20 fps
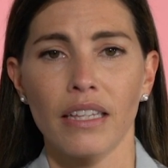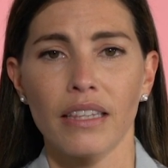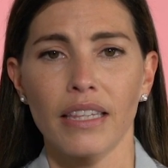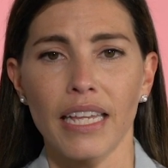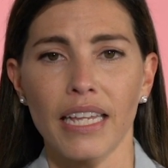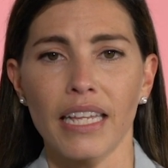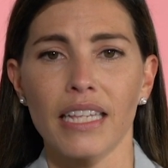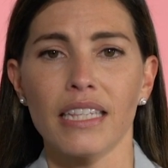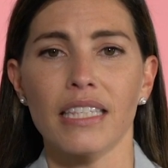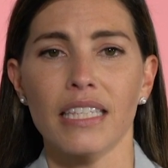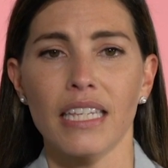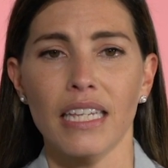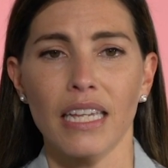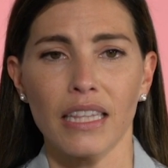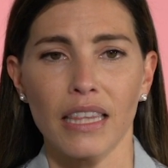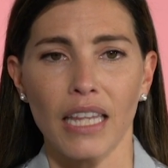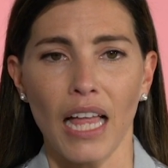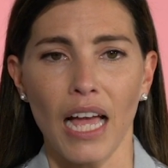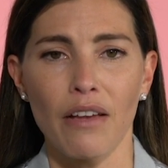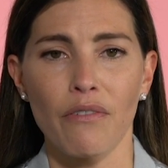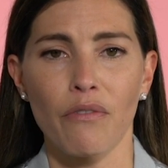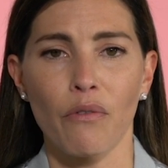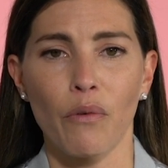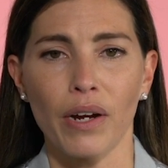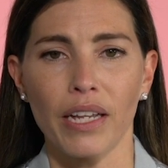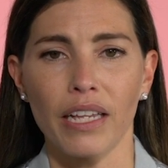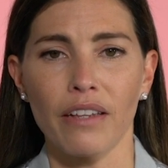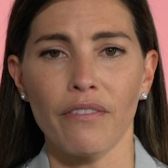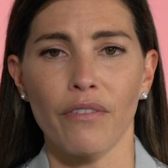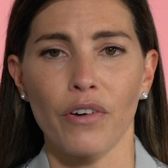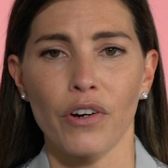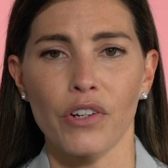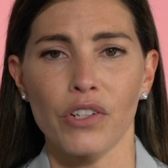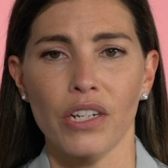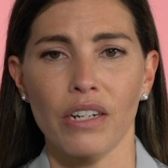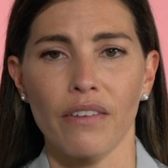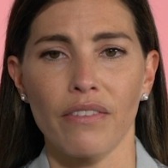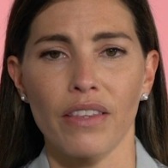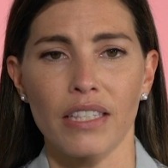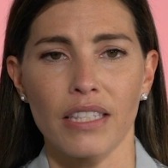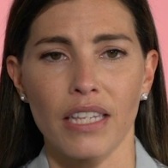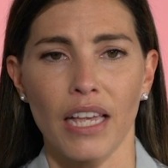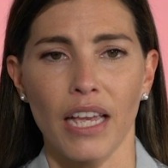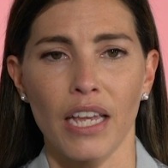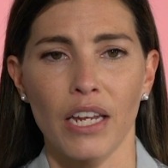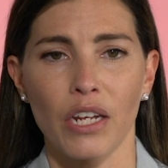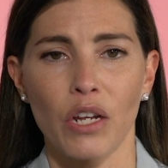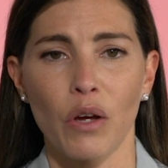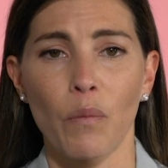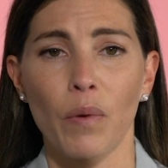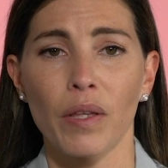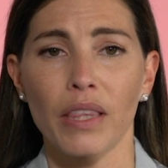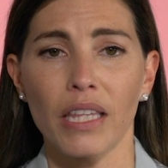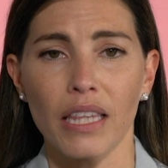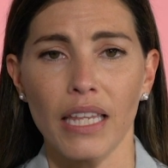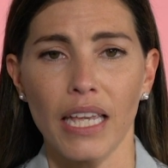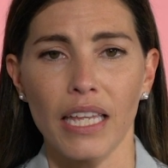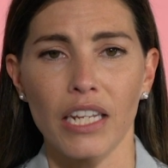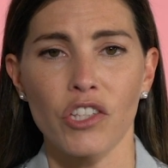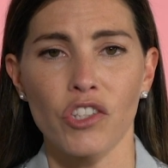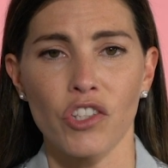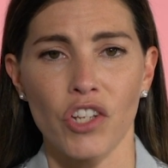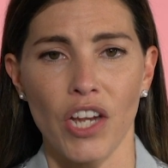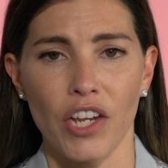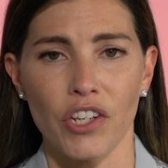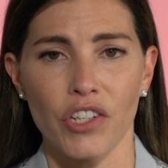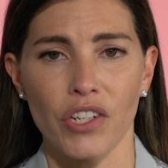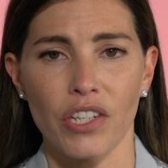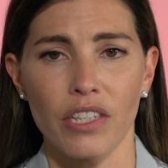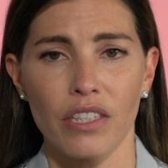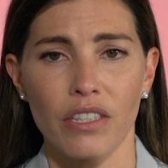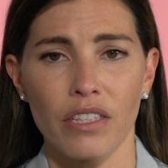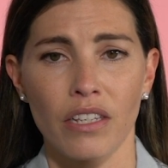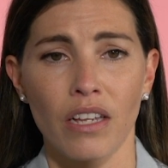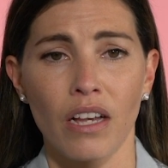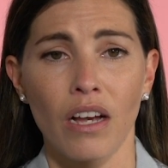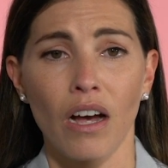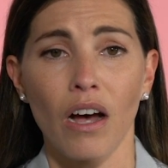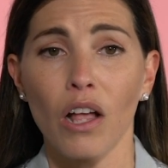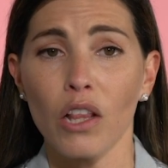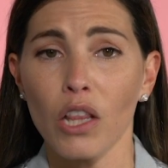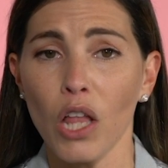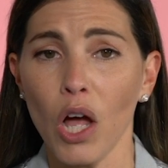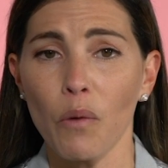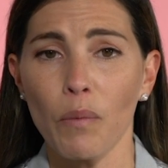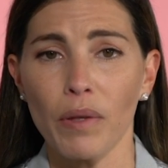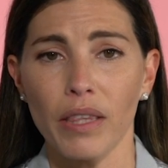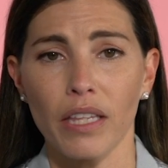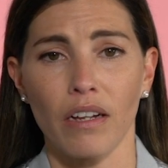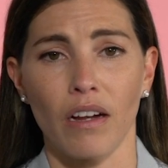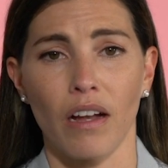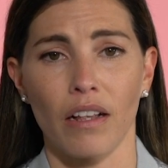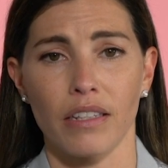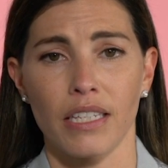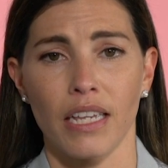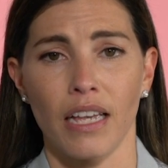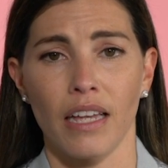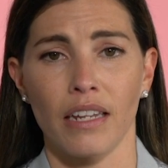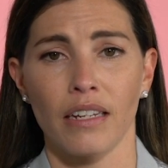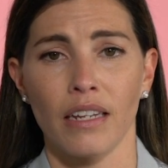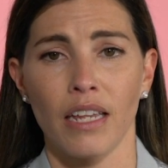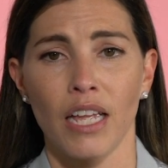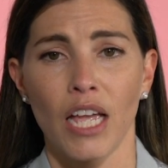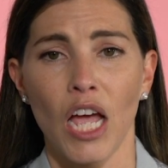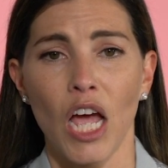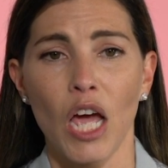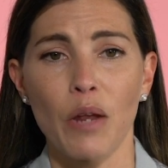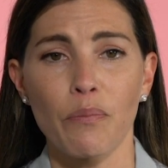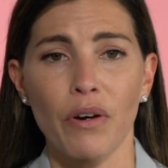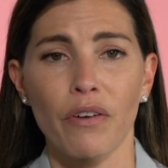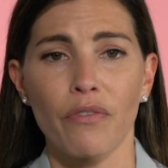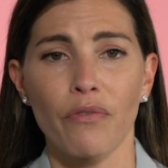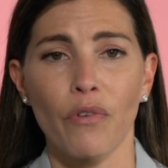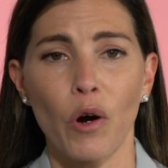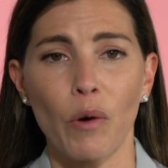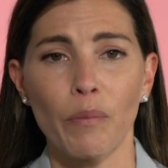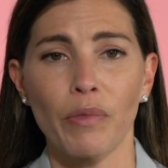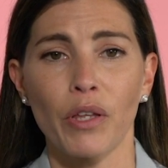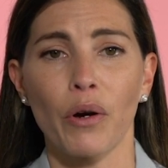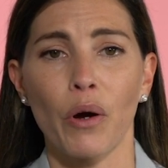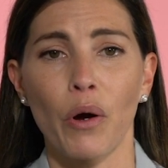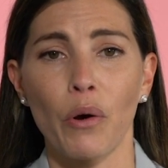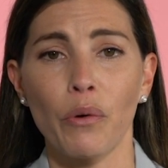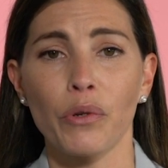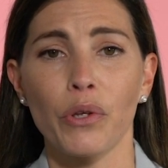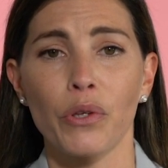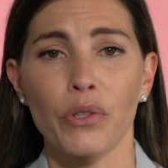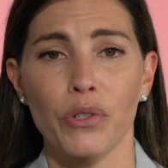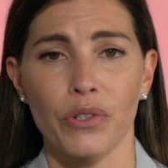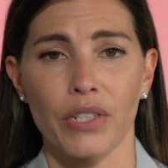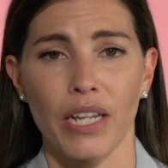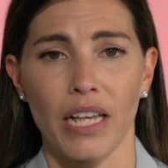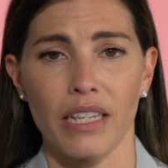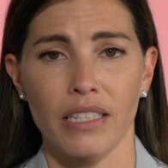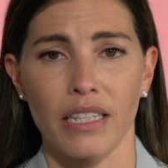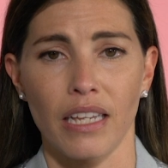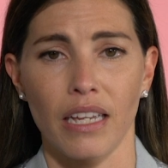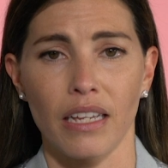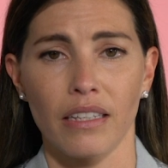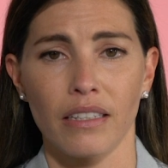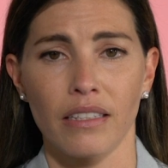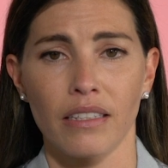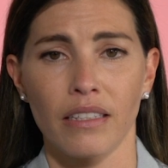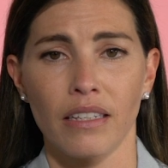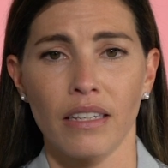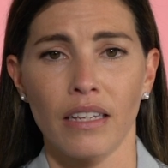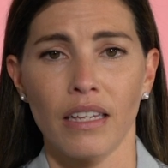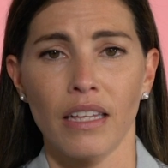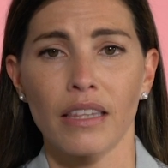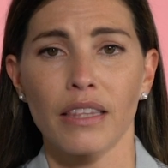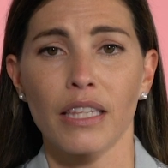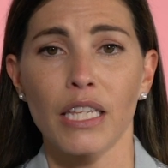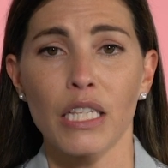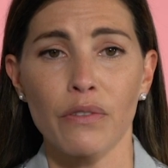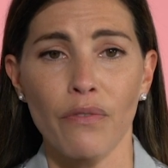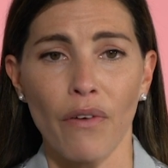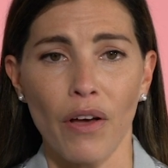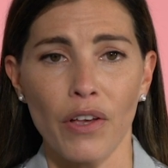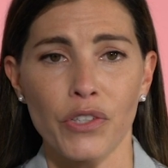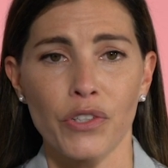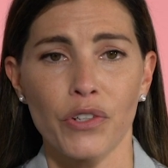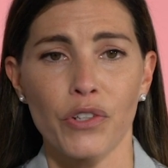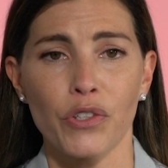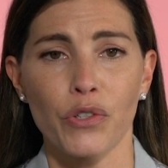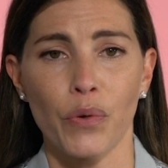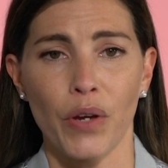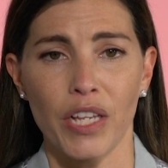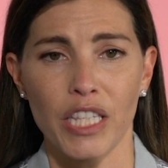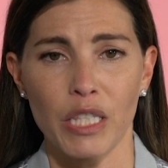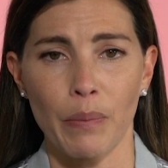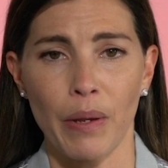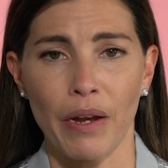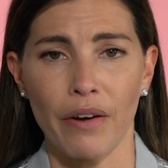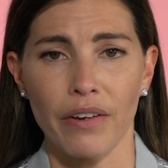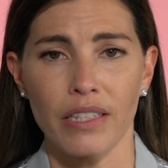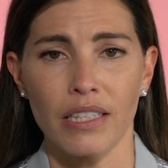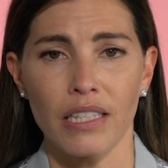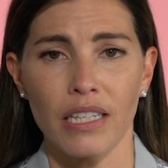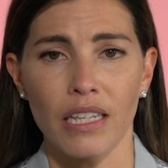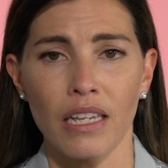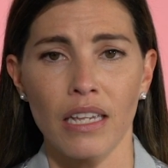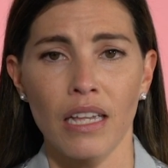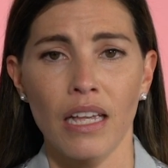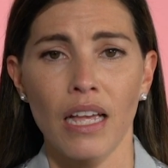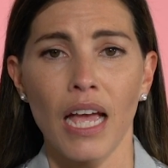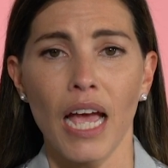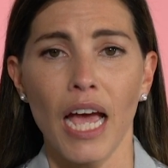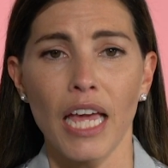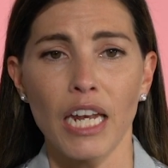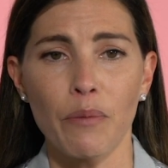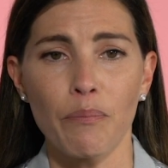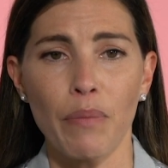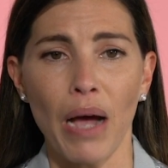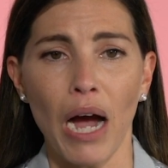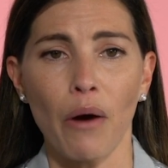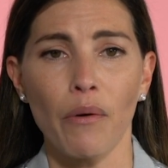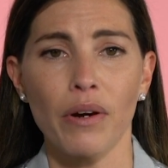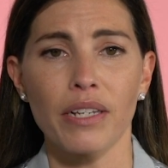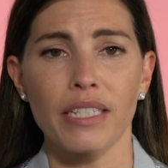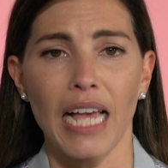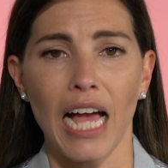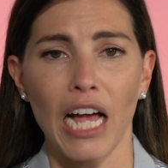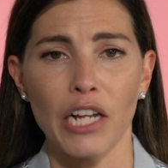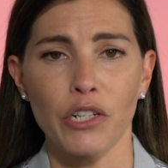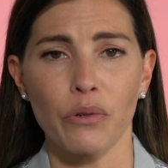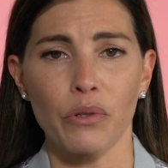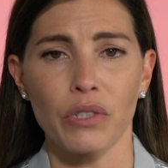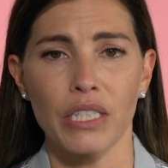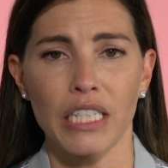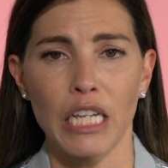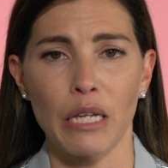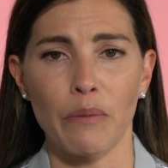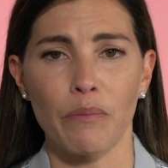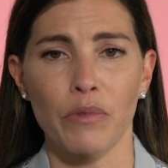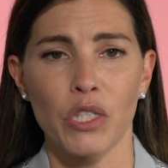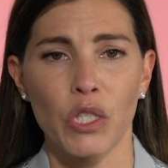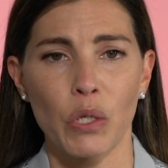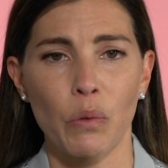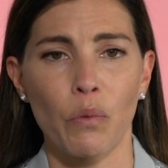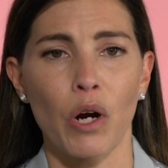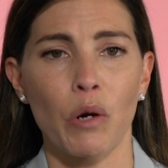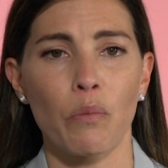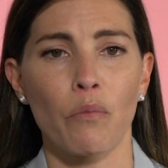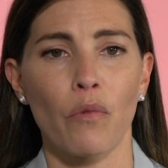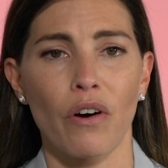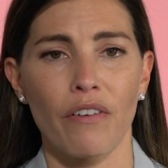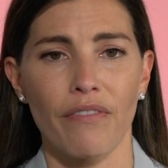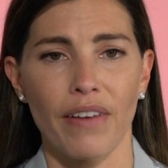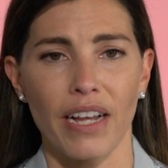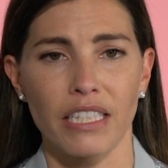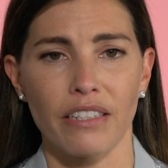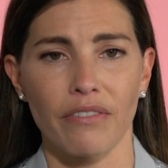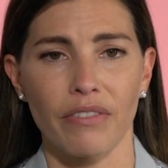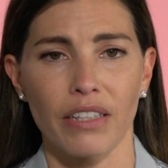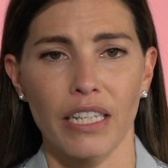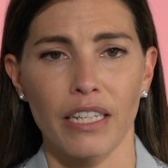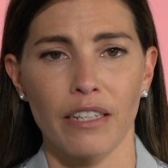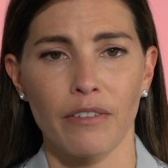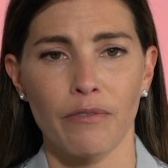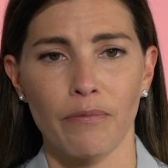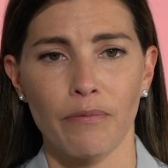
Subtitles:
They can see a live working version of the site with the latest changes, along with the content, and perform their own user testing. This fosters transparency and empowers agile teams to work more effectively.